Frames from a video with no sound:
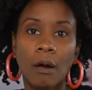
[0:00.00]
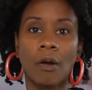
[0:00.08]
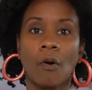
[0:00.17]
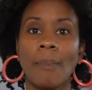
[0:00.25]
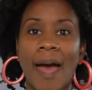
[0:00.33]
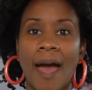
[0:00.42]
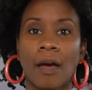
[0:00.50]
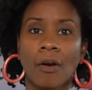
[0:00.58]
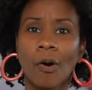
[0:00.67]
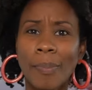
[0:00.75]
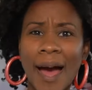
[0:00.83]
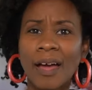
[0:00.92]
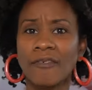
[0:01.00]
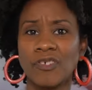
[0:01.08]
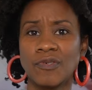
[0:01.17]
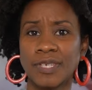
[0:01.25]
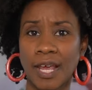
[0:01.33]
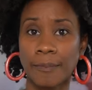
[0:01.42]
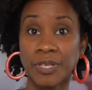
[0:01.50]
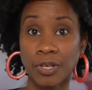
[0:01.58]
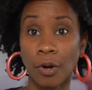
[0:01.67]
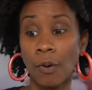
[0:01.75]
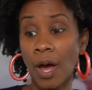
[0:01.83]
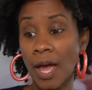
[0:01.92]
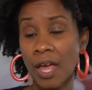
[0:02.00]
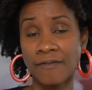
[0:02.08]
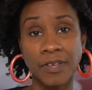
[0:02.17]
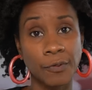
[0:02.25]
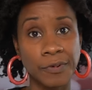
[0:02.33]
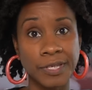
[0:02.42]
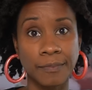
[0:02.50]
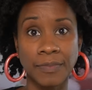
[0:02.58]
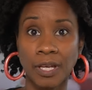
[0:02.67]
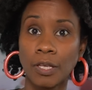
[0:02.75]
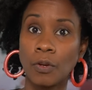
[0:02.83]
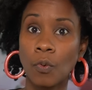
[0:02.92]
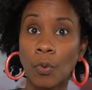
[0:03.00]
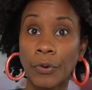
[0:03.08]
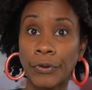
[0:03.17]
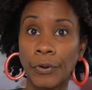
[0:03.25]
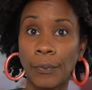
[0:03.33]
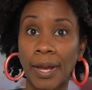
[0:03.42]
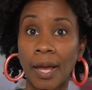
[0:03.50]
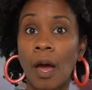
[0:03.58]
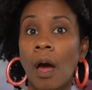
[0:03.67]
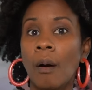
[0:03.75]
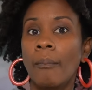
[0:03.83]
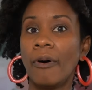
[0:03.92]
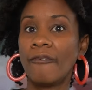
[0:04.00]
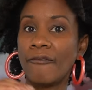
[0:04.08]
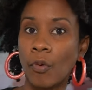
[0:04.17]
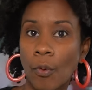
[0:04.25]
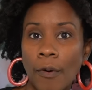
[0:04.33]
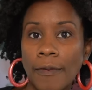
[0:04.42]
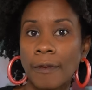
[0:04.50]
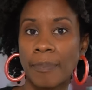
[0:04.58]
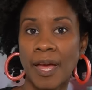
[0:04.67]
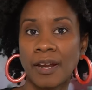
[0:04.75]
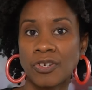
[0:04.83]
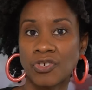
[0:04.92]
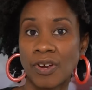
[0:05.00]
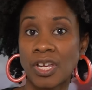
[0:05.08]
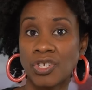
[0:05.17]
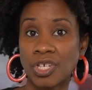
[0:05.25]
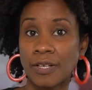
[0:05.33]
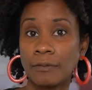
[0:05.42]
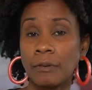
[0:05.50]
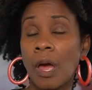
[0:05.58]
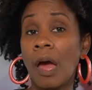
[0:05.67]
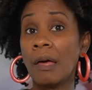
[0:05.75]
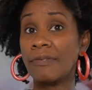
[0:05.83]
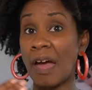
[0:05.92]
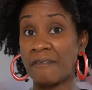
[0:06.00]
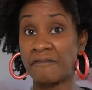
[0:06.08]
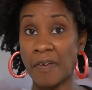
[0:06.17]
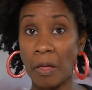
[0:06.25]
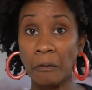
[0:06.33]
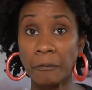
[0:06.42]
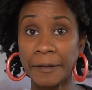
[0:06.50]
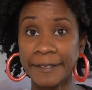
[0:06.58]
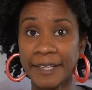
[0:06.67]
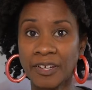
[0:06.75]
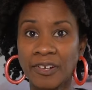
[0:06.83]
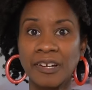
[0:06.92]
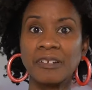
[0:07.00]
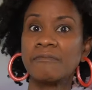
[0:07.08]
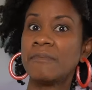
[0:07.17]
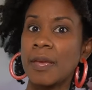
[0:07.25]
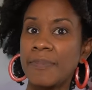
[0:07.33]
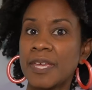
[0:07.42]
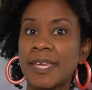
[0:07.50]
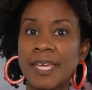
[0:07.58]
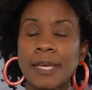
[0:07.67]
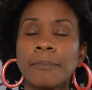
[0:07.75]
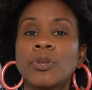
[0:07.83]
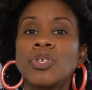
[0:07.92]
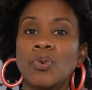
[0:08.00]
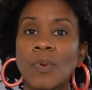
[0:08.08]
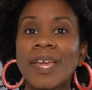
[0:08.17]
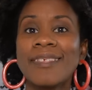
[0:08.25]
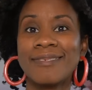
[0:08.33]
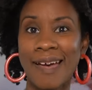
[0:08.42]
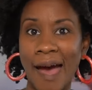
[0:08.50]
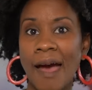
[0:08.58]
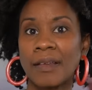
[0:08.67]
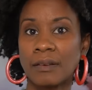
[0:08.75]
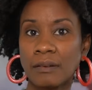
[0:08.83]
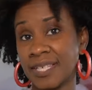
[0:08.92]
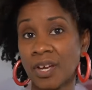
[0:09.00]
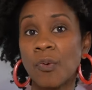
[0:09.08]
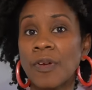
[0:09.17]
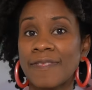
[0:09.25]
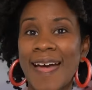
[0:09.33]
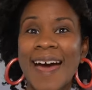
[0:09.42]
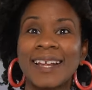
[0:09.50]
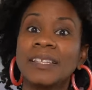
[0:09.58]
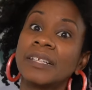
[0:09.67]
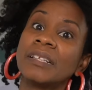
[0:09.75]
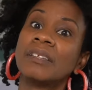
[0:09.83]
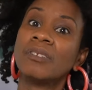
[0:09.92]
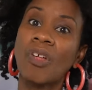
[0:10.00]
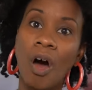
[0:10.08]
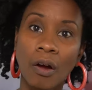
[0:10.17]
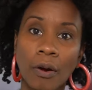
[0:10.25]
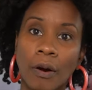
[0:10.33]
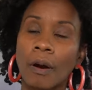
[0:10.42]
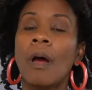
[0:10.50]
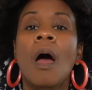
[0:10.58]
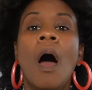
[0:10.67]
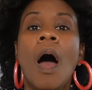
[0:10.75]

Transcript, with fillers: go back, go back a few steps. You know, if there was something you were doing before the penetration that felt really good, maybe keep doing that. Stick with that a little longer